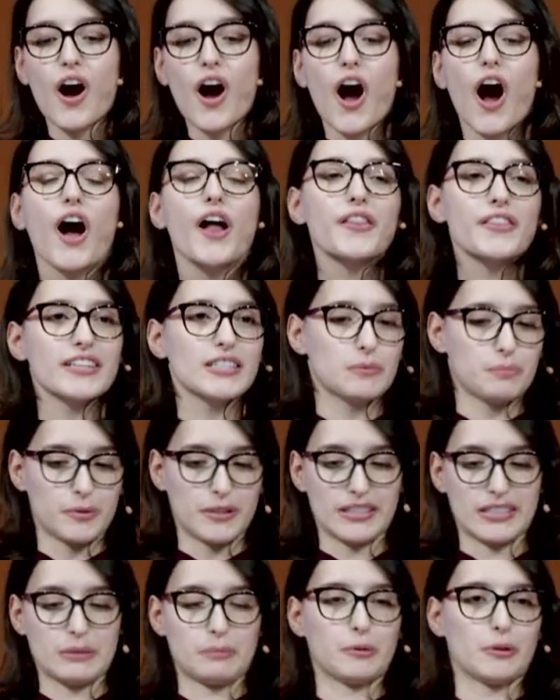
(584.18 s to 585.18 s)
all these
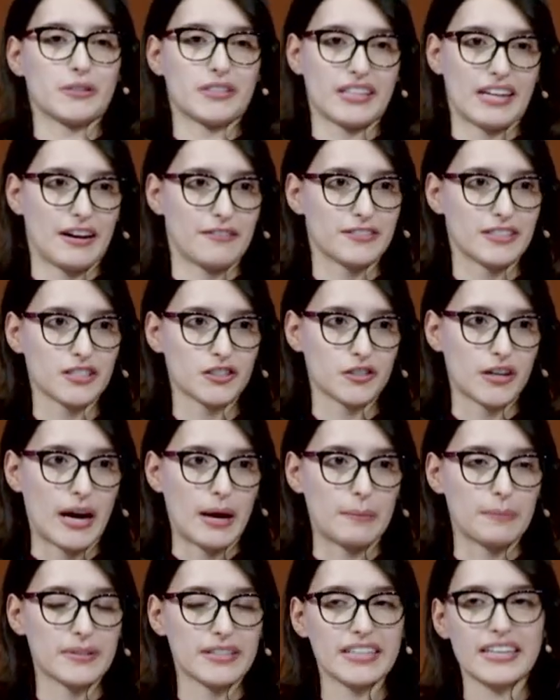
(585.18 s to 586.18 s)
principles that I've
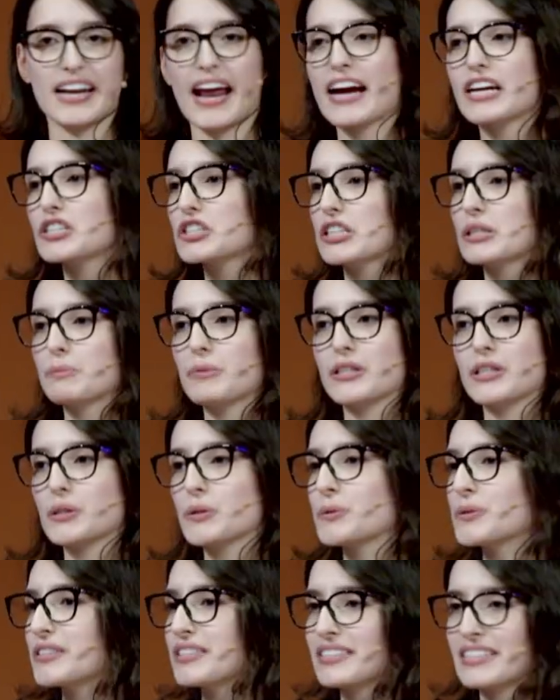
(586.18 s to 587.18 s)
described can actually be
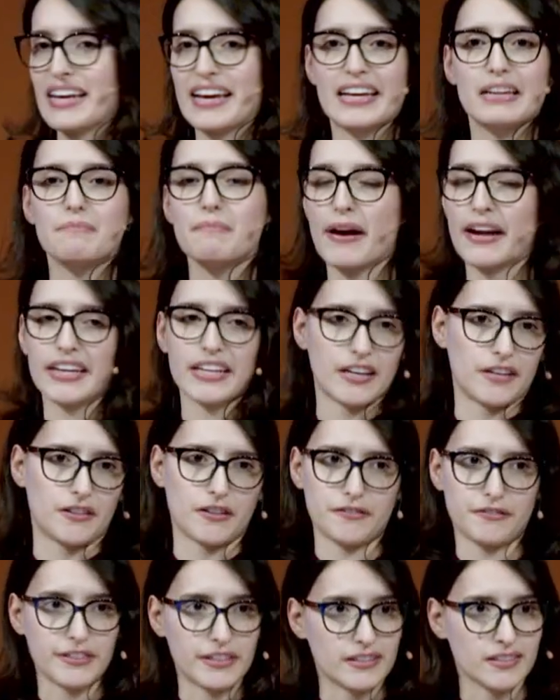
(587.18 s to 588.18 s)
used in many
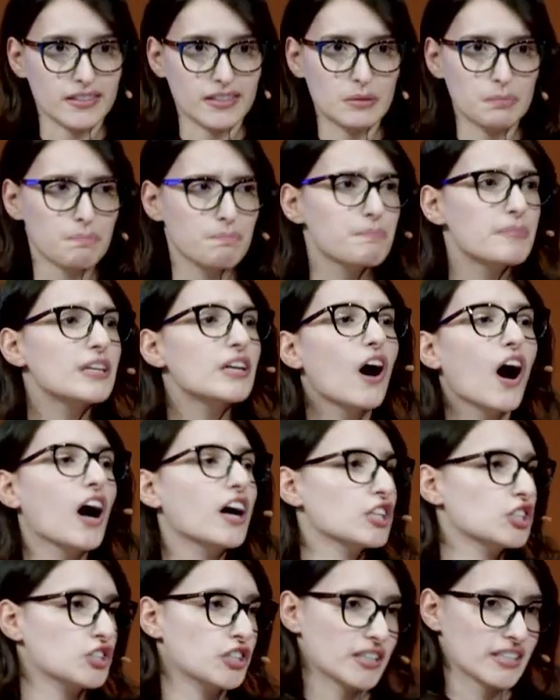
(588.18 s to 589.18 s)
other fields
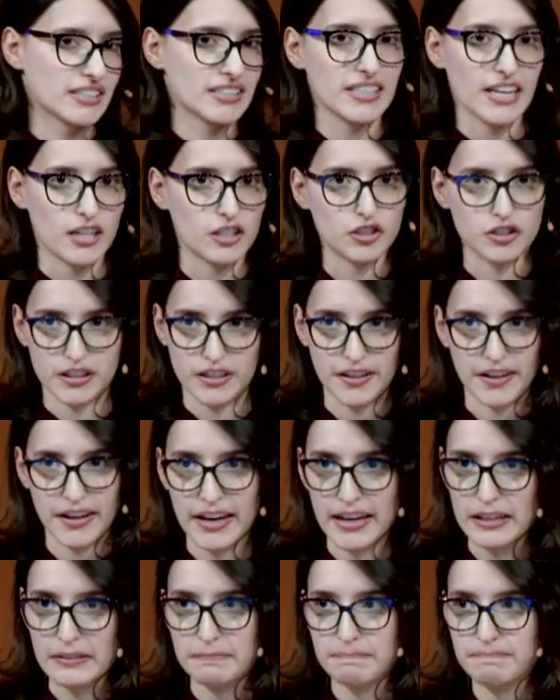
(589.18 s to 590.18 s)
beyond just
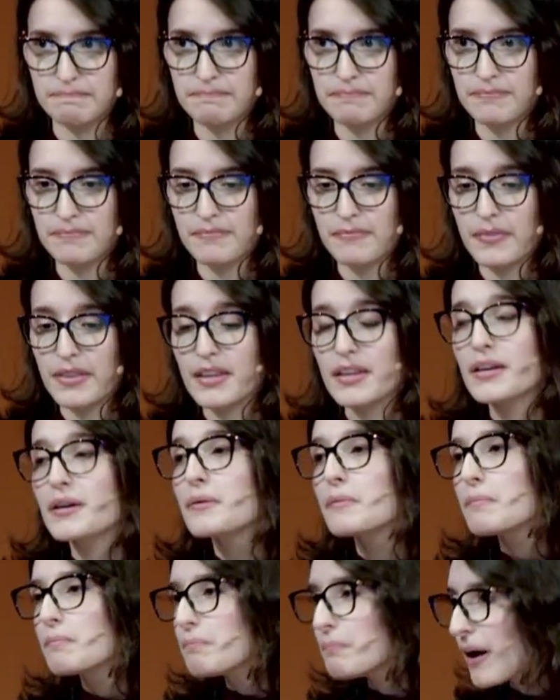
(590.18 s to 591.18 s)
engineering.
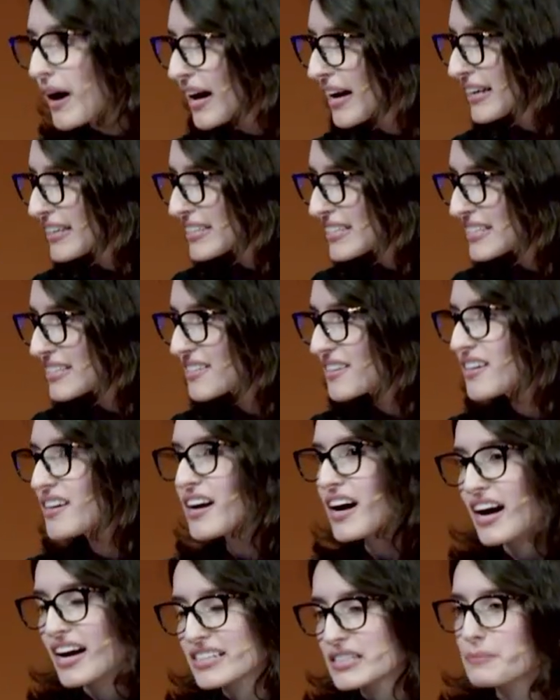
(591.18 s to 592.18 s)
But
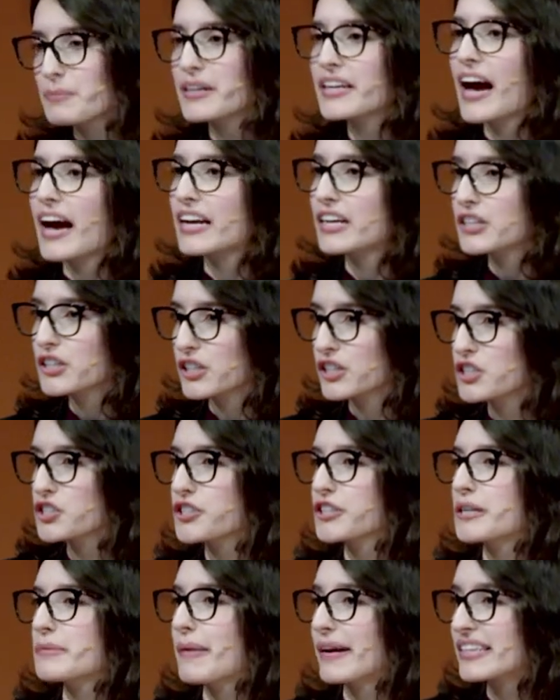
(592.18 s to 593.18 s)
as a mechanical
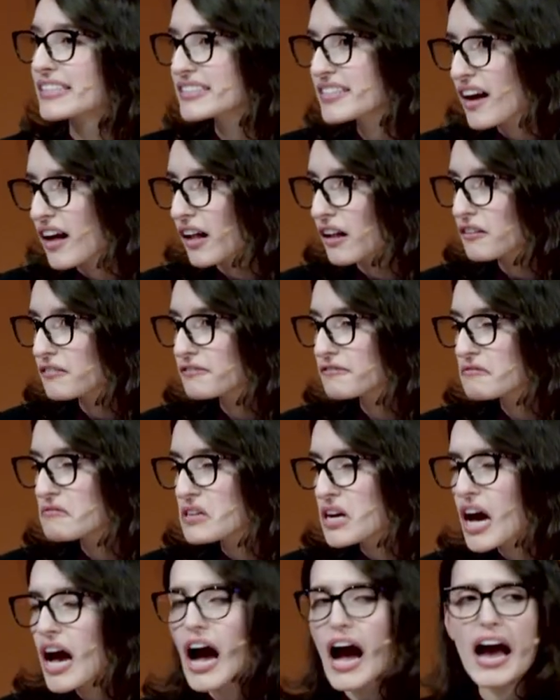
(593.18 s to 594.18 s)
engineer myself,
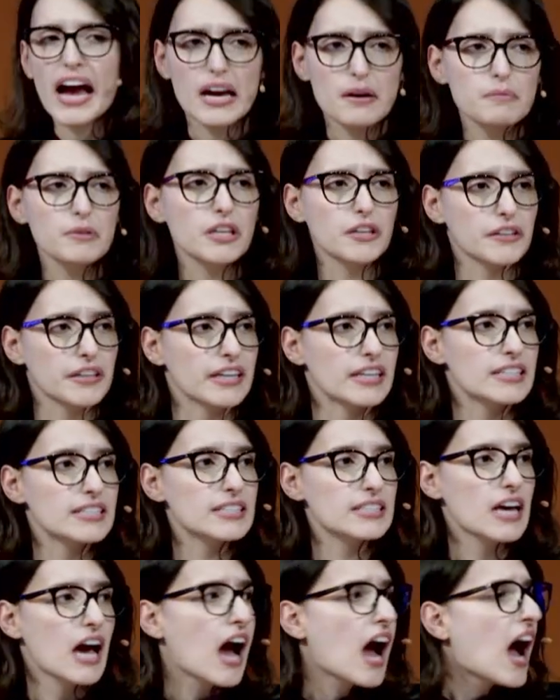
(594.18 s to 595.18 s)
I am
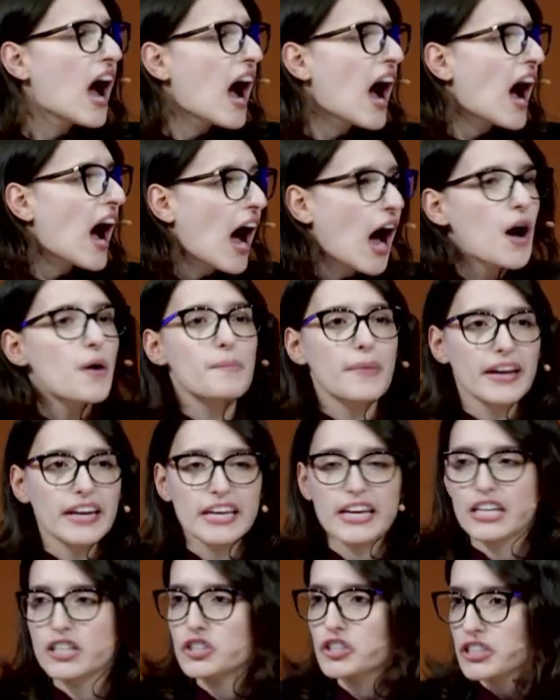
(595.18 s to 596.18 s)
curious how
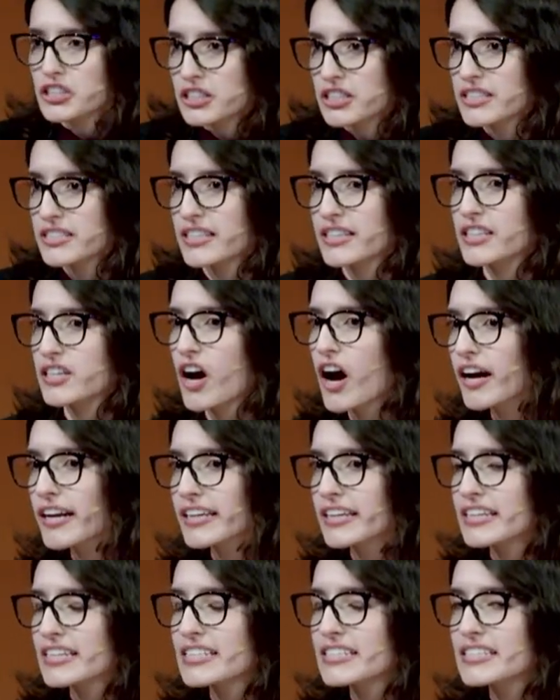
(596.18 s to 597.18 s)
many engineers in the
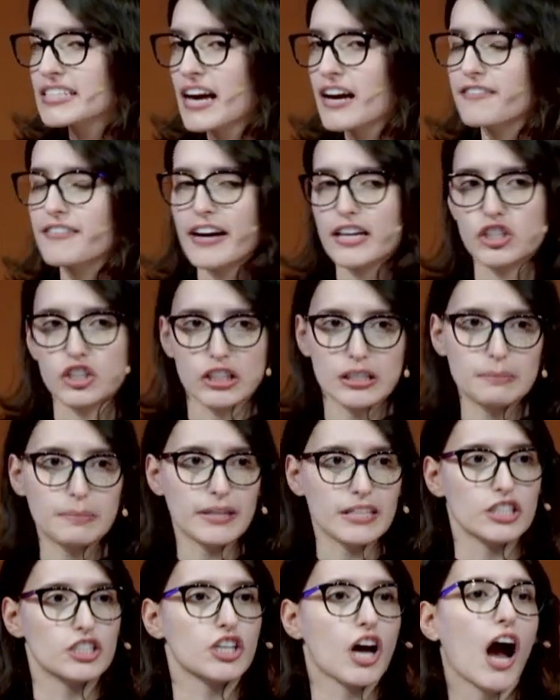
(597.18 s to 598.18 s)
audience have actually
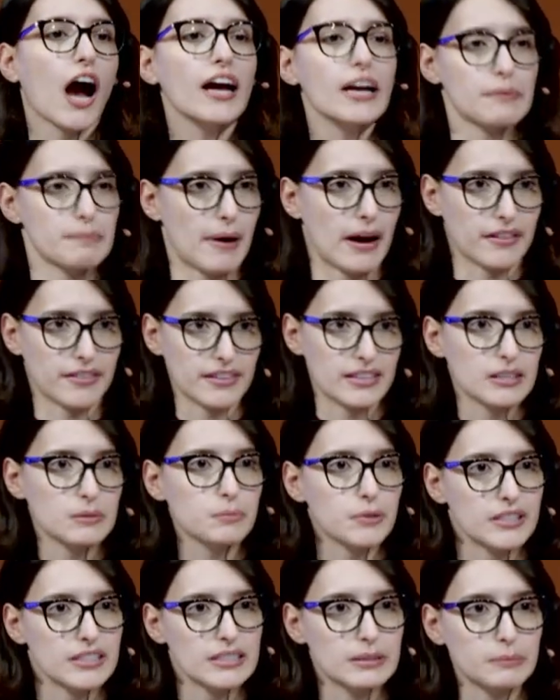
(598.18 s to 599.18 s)
been taught about these
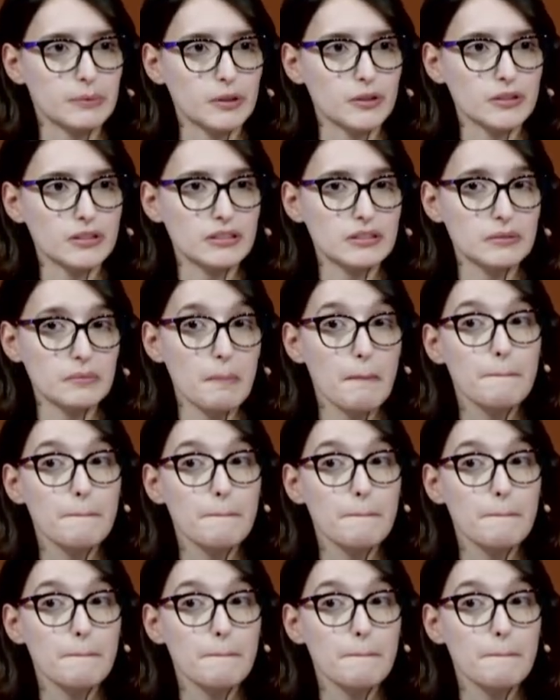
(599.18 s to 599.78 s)
principles?